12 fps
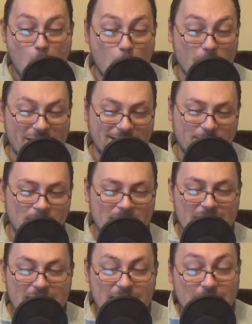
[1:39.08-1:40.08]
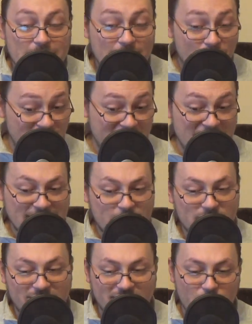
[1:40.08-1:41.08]
Alright. Now with that
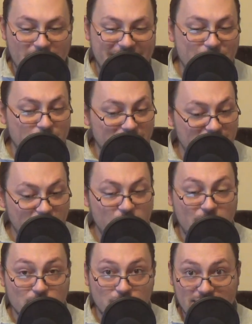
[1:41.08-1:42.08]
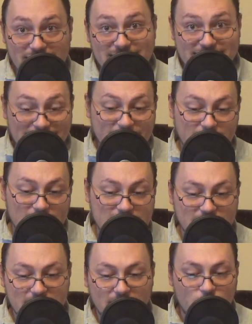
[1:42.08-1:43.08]
out of the way, we'll go through this the
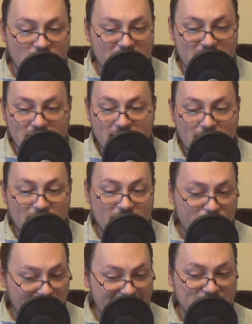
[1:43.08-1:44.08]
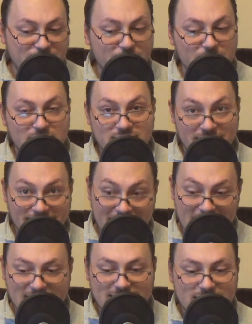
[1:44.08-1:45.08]
classical way, namely facts first,
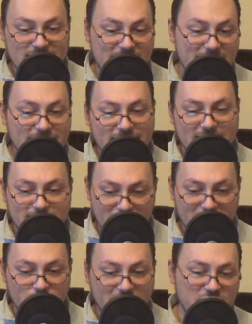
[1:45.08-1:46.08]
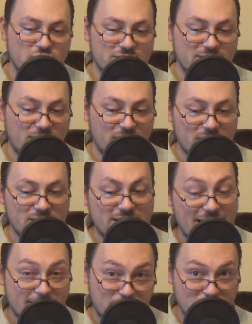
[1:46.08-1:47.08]
analysis second, speculation third,
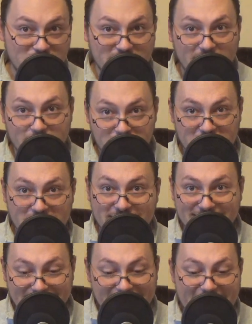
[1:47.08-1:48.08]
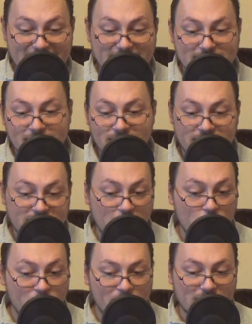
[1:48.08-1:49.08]
and personal opinions last.
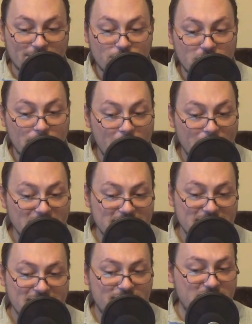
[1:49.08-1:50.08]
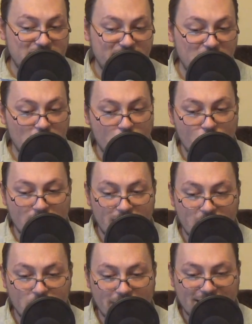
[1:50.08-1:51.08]
So, for the purposes of this video, we'll
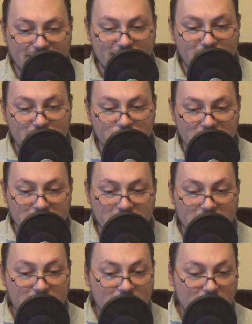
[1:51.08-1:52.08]
look at the following.